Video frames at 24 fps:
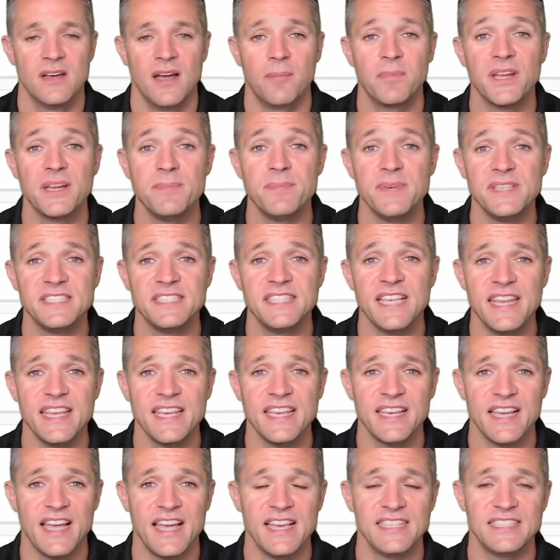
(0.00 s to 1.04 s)
I'm going to be
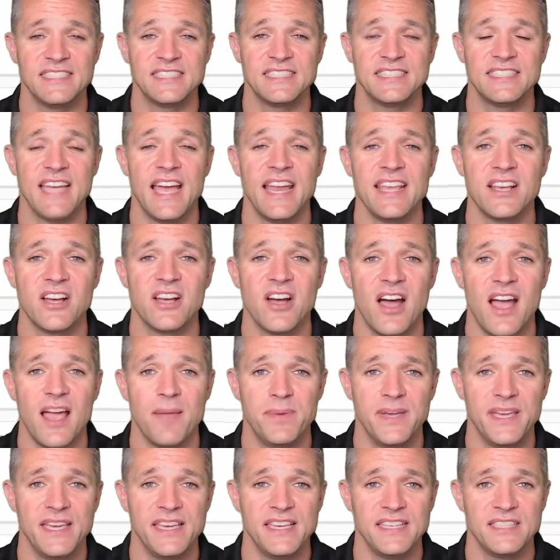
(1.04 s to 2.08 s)
setting a static
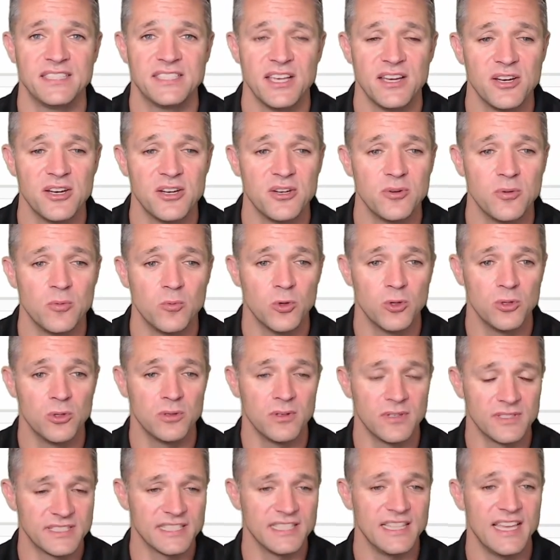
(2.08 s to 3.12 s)
IP. So
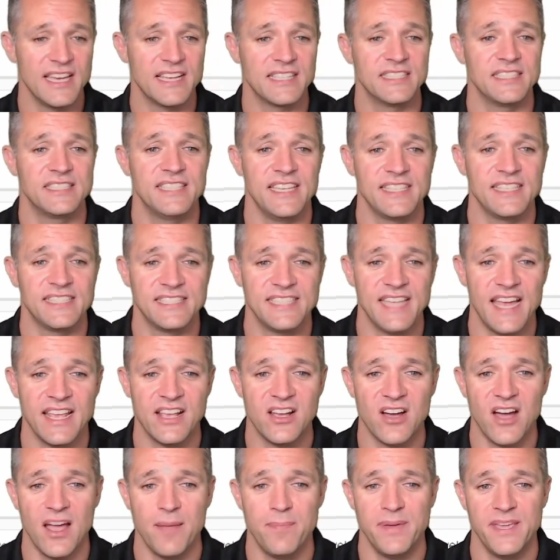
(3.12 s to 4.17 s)
we'll select set static
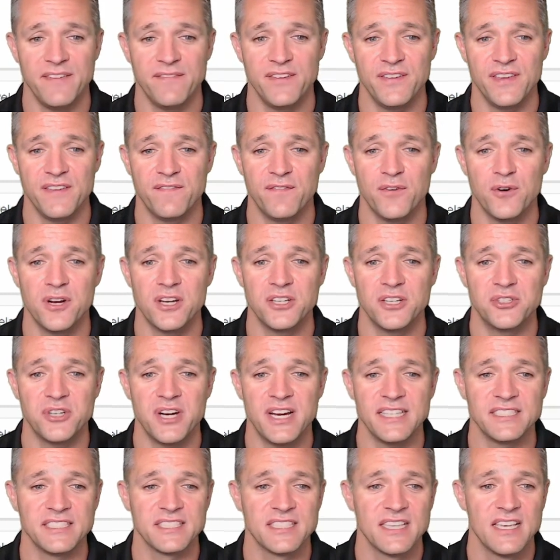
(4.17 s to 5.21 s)
IPv4
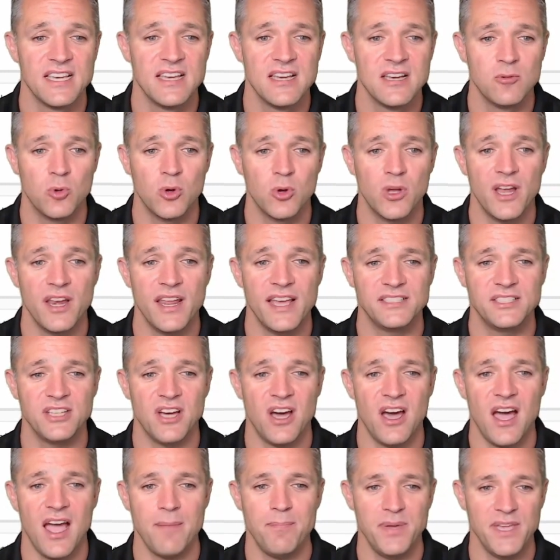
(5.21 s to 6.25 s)
address. We'll go down to
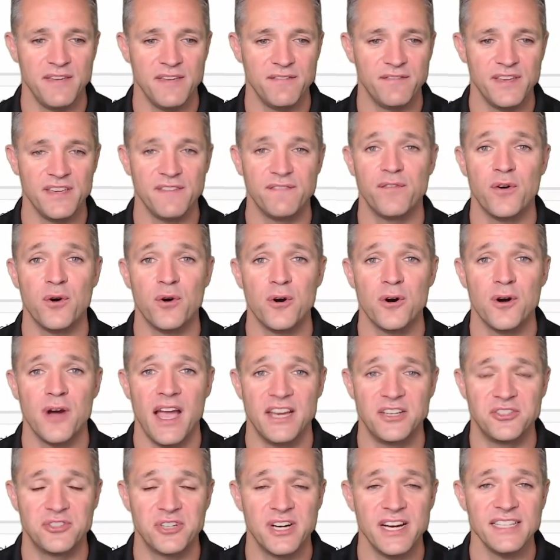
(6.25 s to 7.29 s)
IPv4
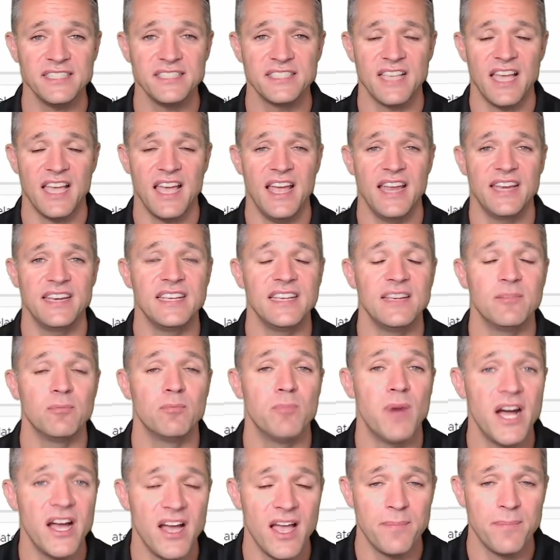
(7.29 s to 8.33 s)
address and
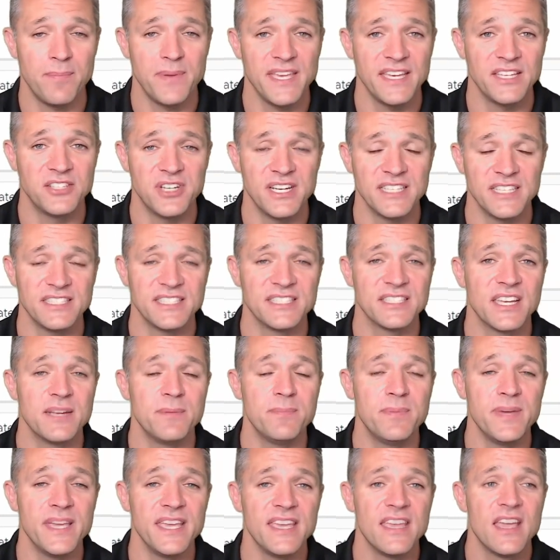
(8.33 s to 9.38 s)
my IP address is going to
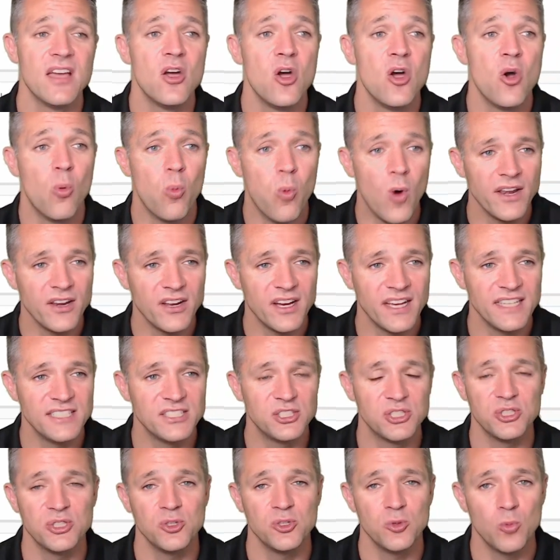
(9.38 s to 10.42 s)
be
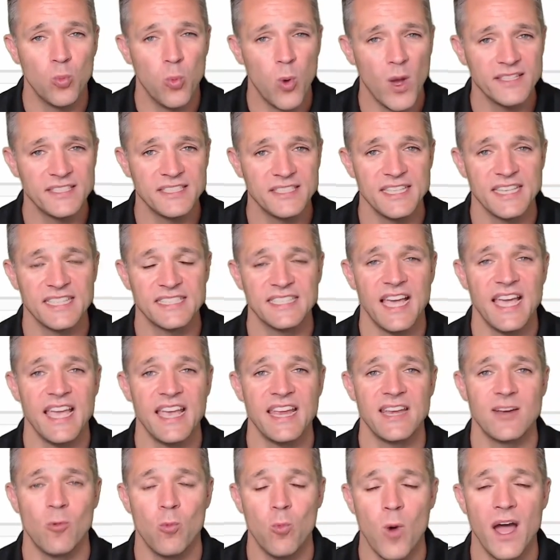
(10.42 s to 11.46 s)

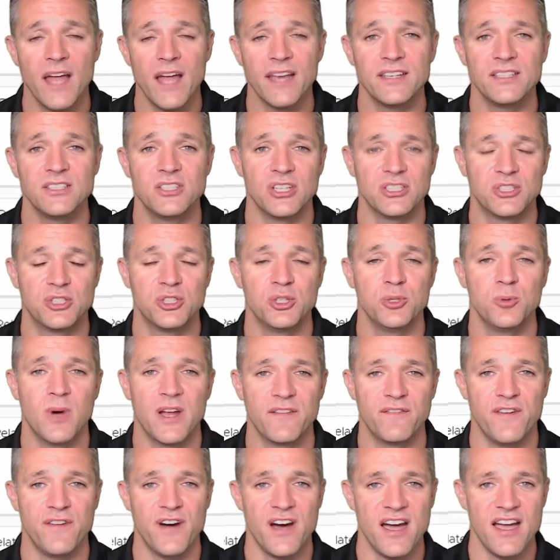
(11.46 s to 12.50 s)

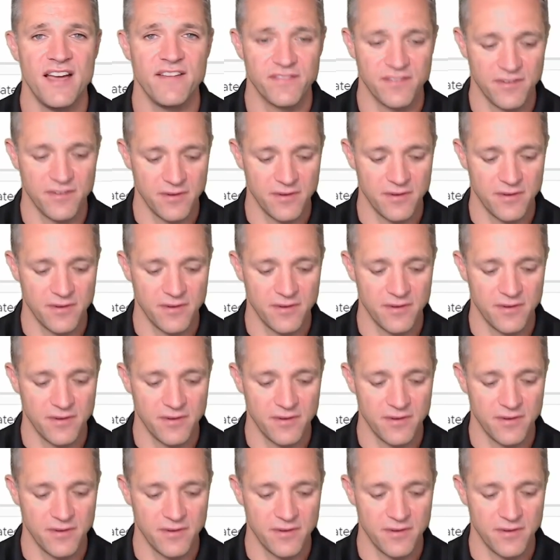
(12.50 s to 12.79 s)
192.168.1.215.